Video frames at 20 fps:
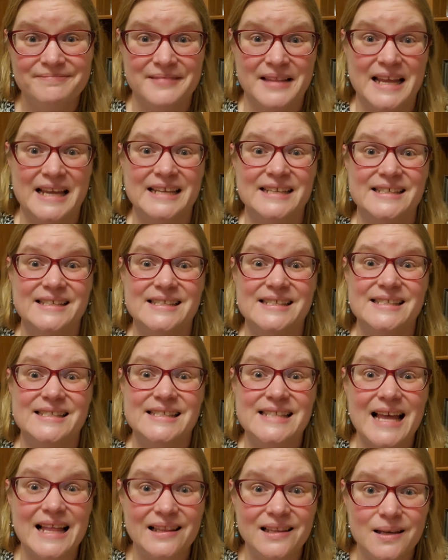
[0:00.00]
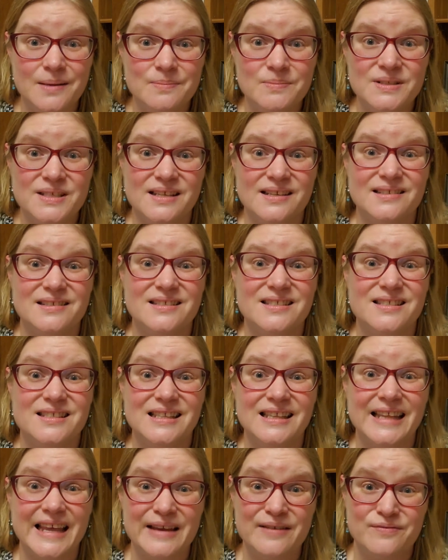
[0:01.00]
and sell him to
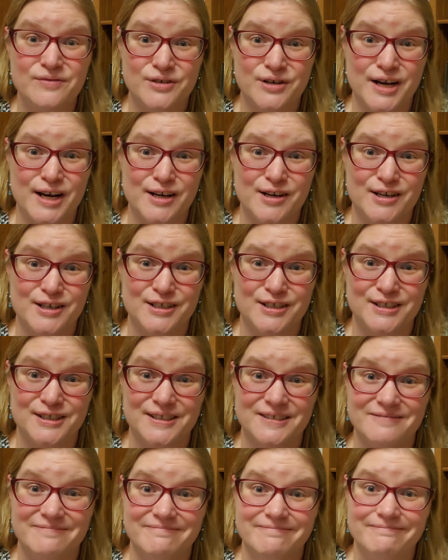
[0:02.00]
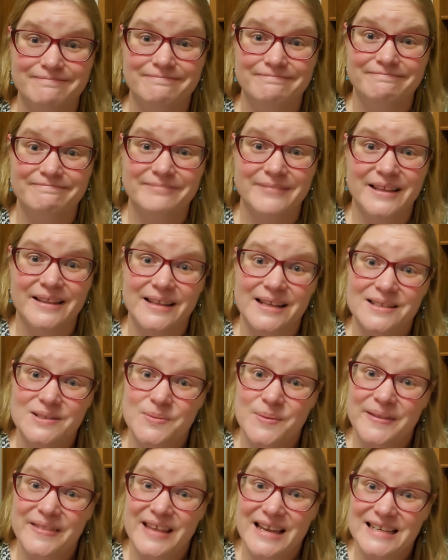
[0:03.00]
slave traders. And that's
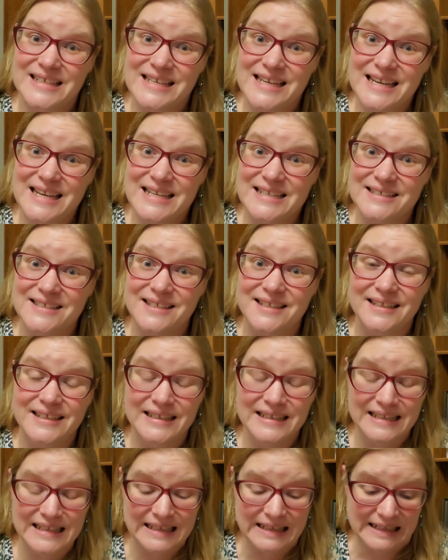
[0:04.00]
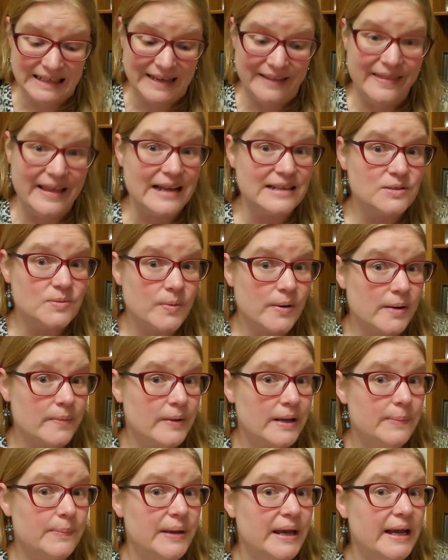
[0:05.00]
what they did. And that's where
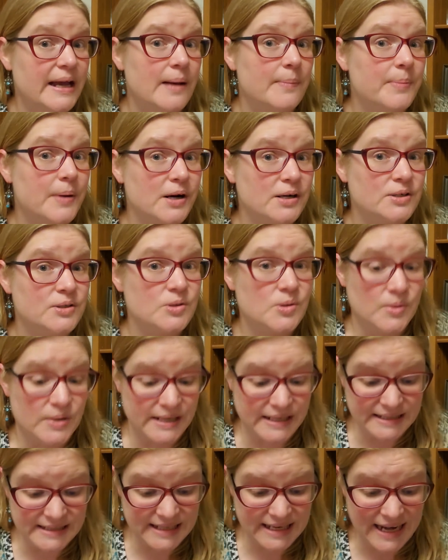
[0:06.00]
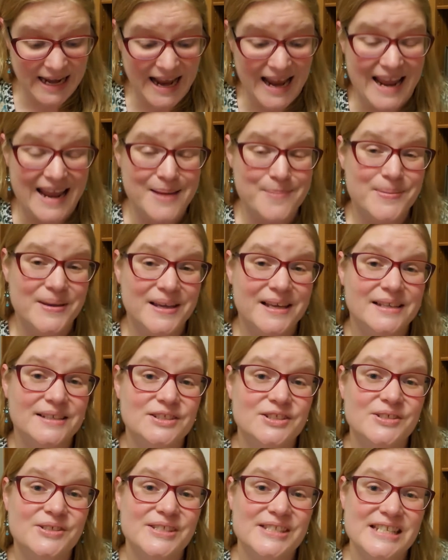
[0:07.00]
we pick up our story today,
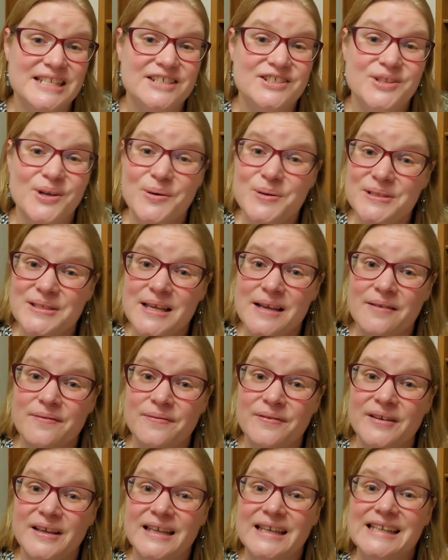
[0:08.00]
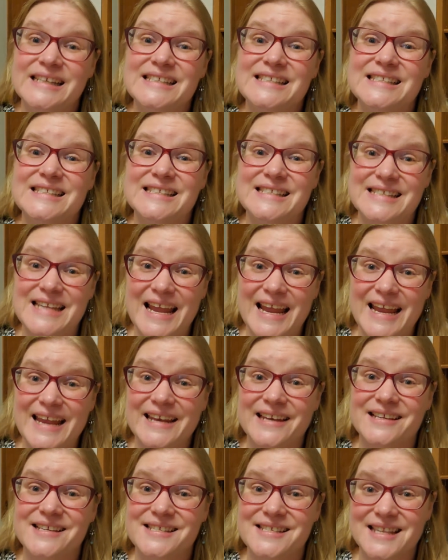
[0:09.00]
because you see, Joseph stayed
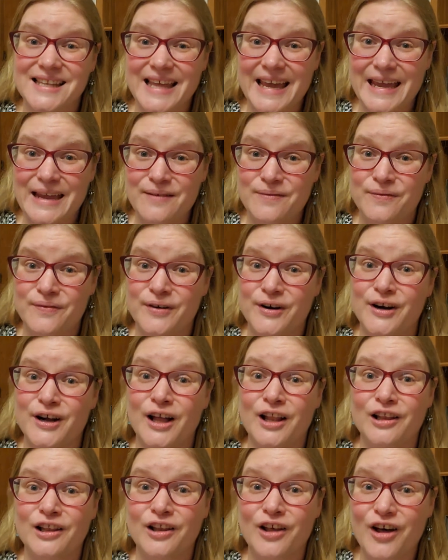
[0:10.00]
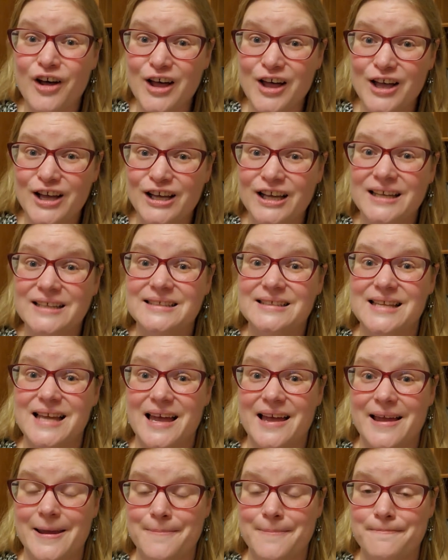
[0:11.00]
a slave for a long
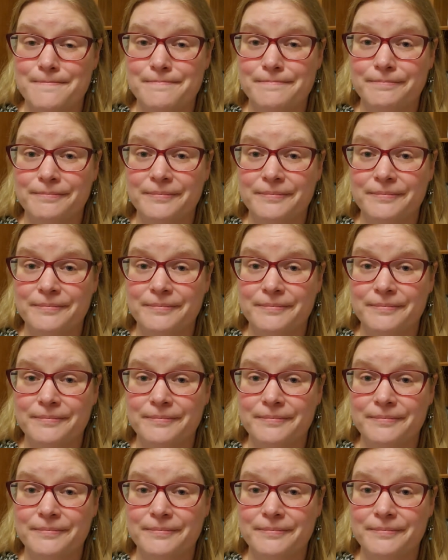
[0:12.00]
time,